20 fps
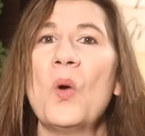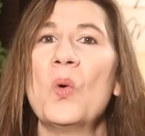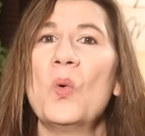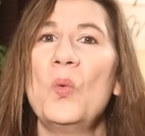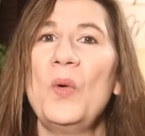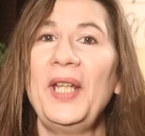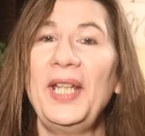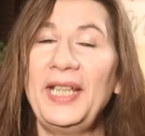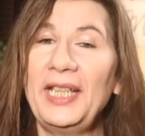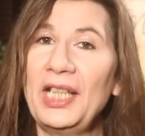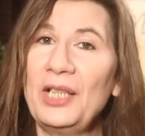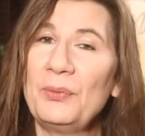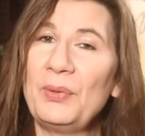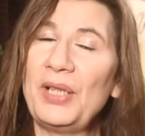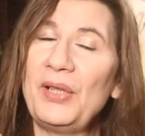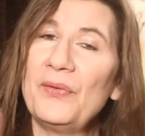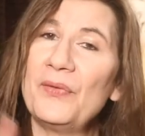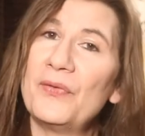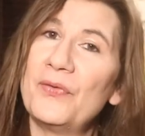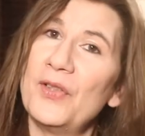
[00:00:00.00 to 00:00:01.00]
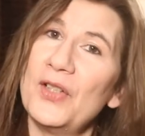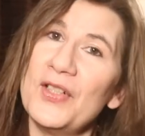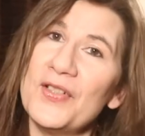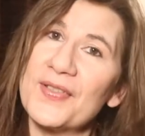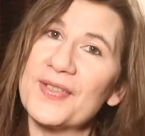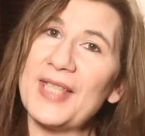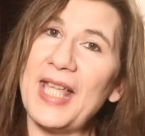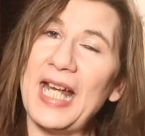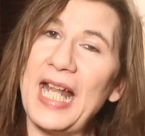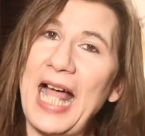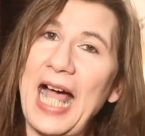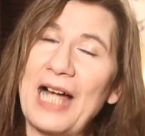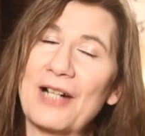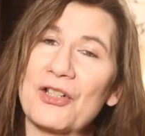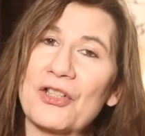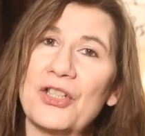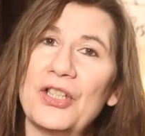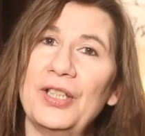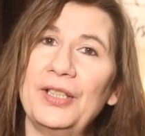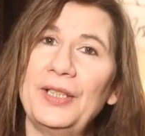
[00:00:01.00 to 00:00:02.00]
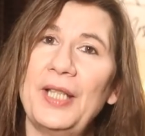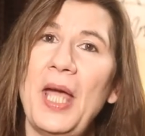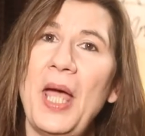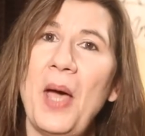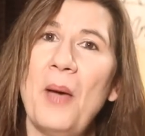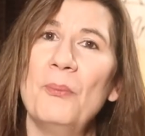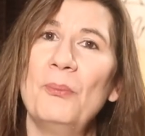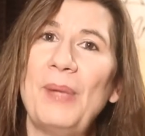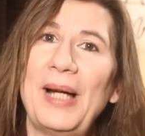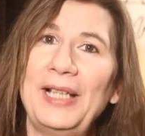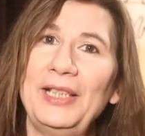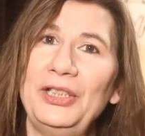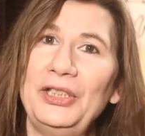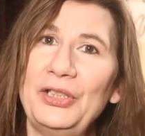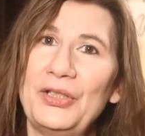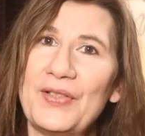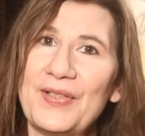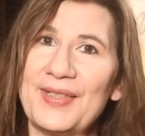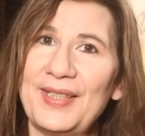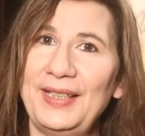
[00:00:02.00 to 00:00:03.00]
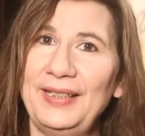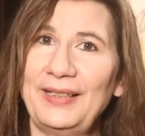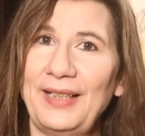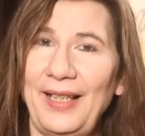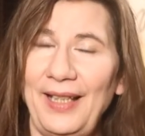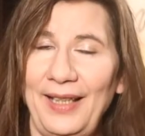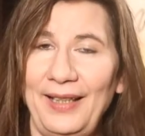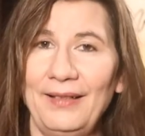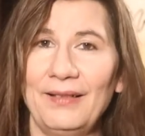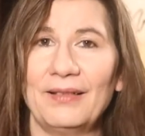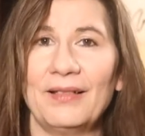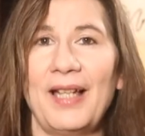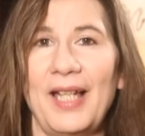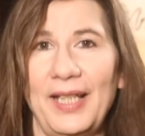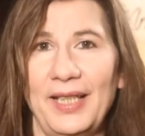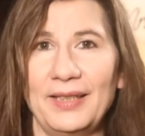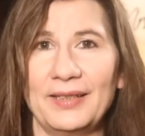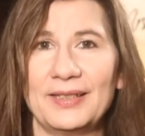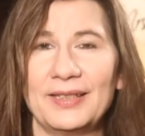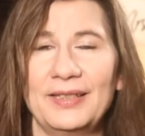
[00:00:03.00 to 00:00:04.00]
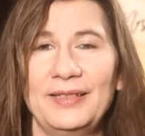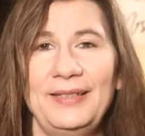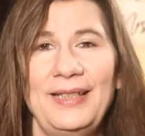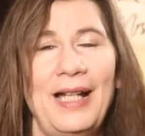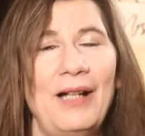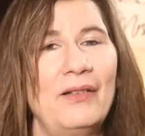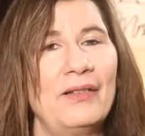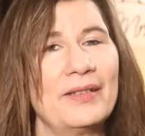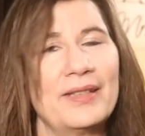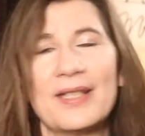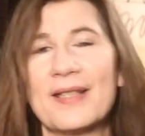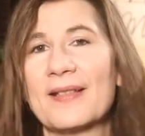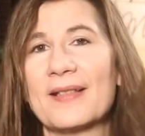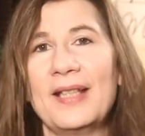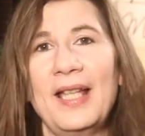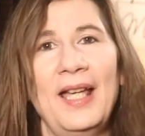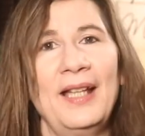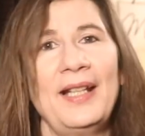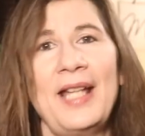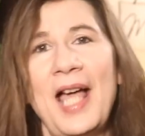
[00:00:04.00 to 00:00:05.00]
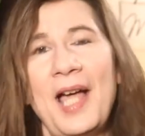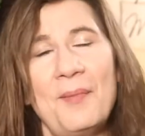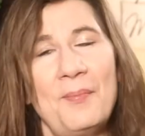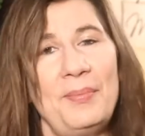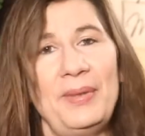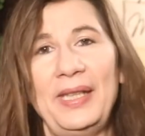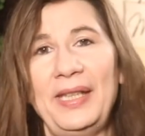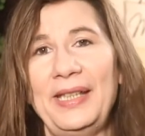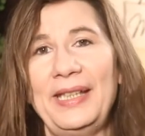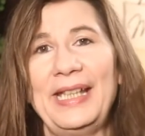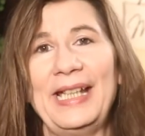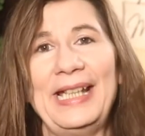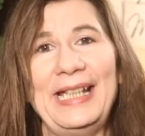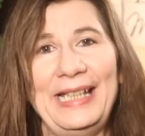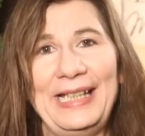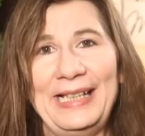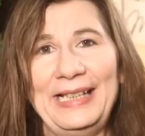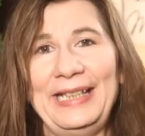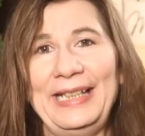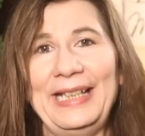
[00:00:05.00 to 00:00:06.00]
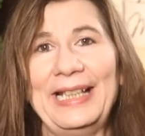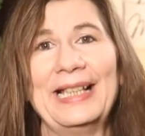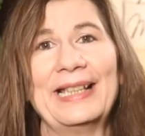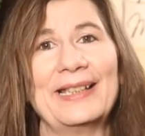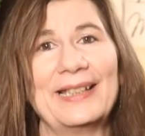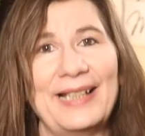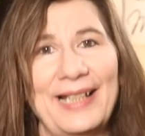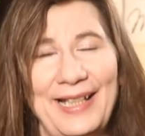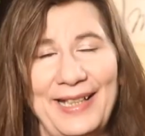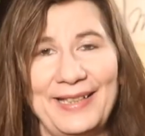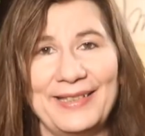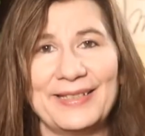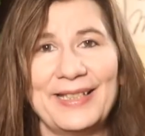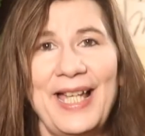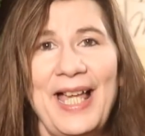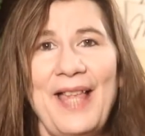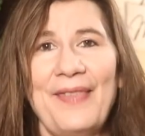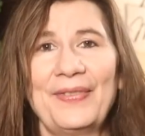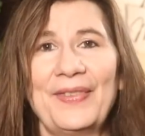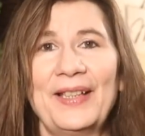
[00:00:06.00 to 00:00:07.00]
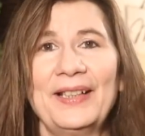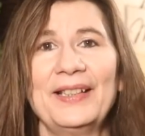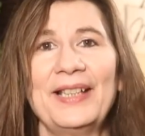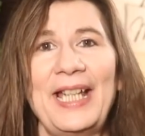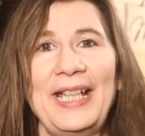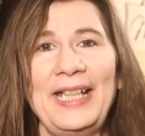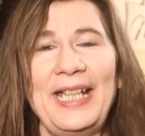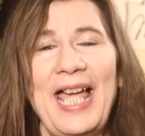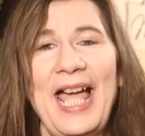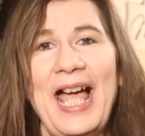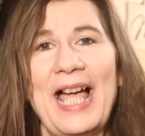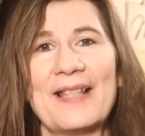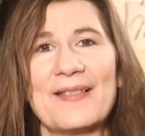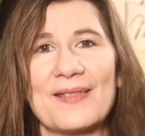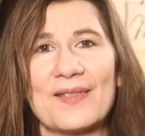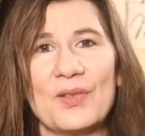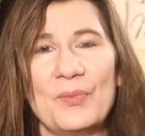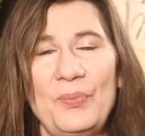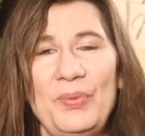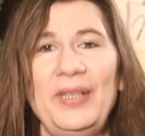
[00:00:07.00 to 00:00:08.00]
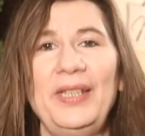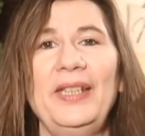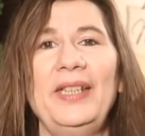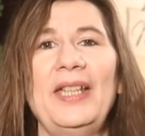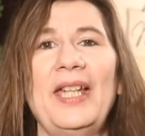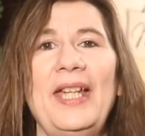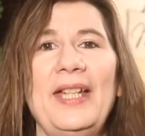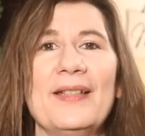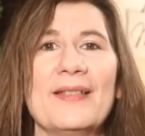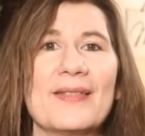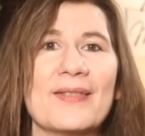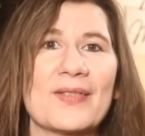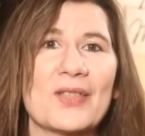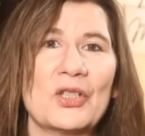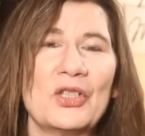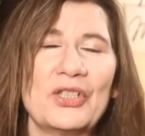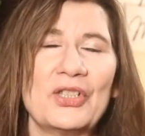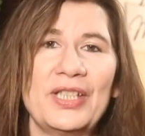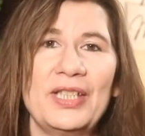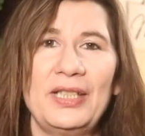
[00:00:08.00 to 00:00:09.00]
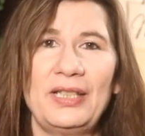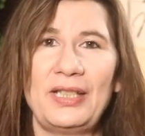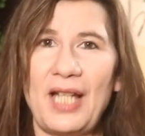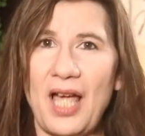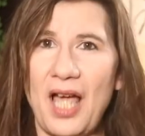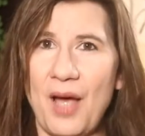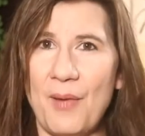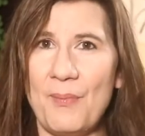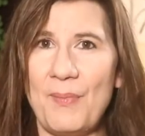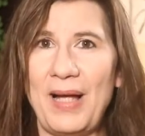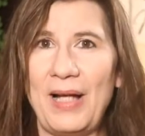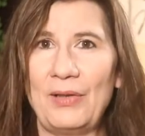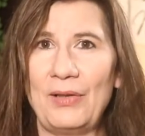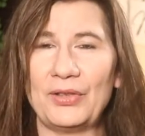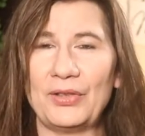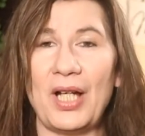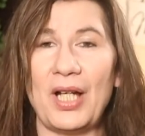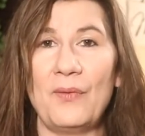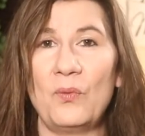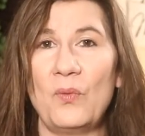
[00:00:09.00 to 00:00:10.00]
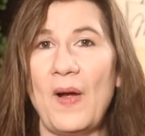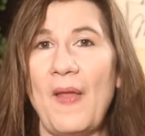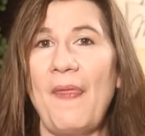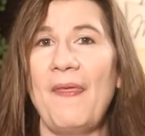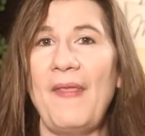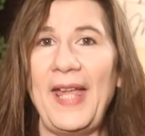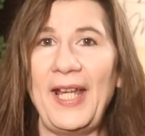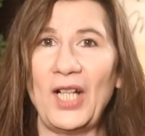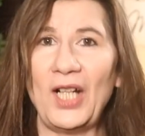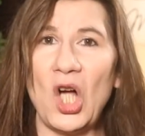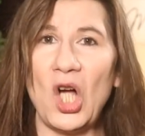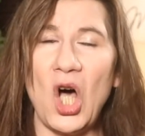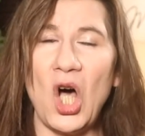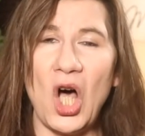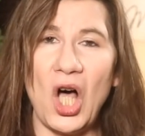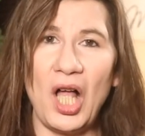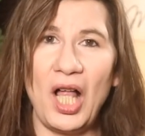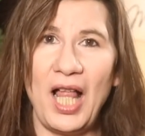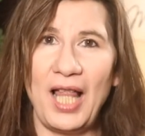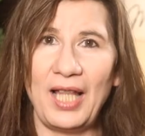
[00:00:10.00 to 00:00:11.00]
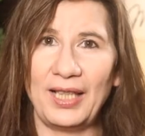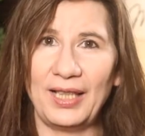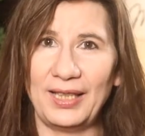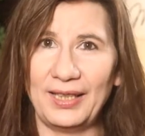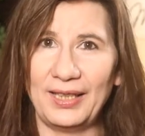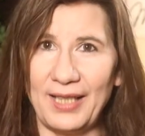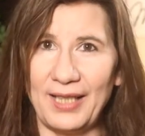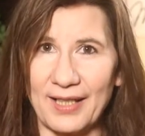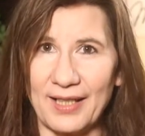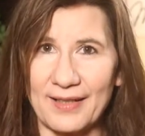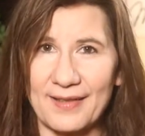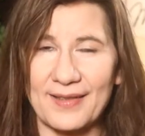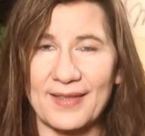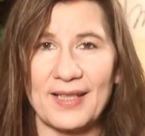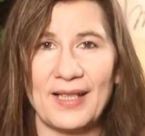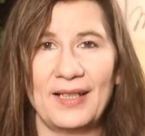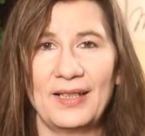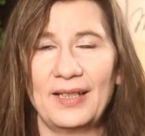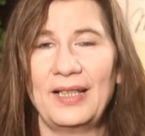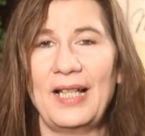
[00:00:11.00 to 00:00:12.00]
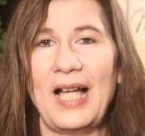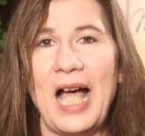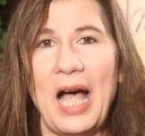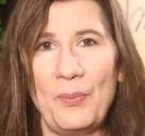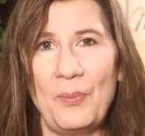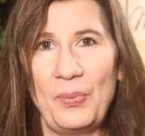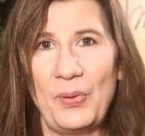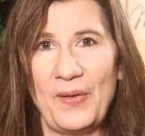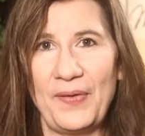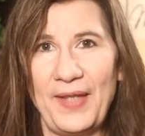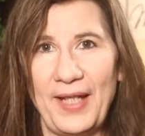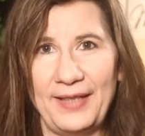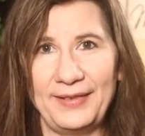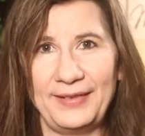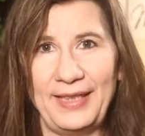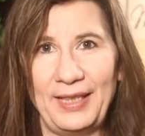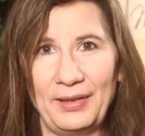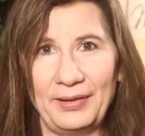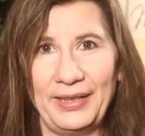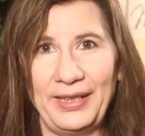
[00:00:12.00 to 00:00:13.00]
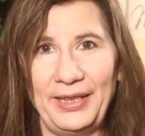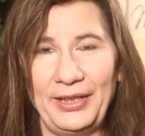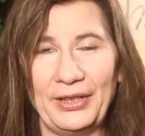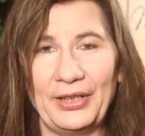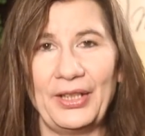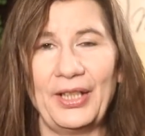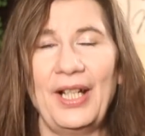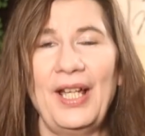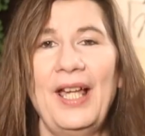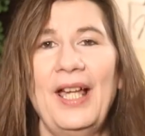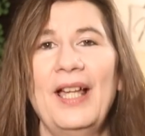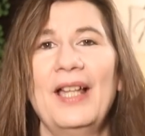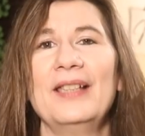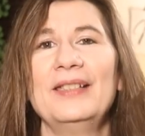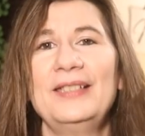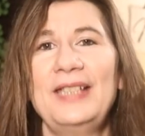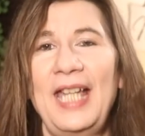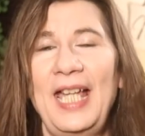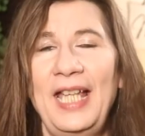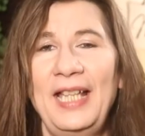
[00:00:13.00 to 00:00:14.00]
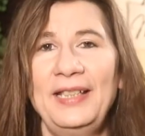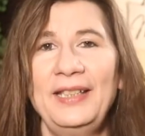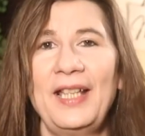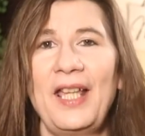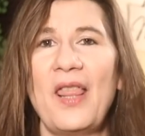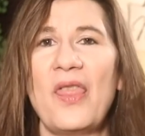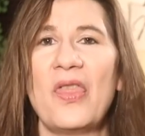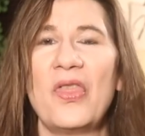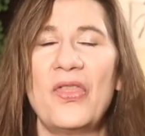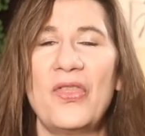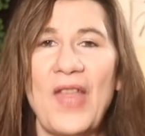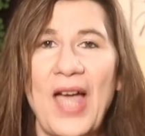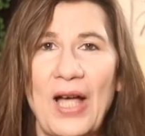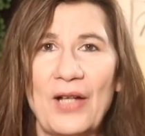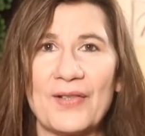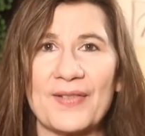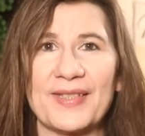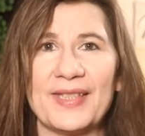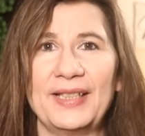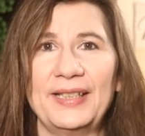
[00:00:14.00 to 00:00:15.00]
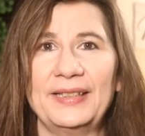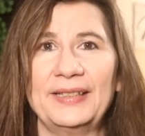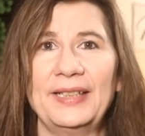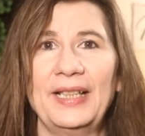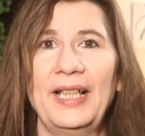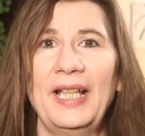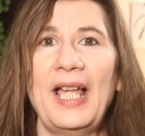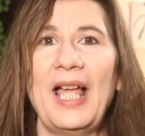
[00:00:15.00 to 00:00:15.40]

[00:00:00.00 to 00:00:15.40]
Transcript: We can reverse that action by using a light. Now, this cannot be any light. The light has to be a certain amount of what they call lux. I'll put that down here. 10,000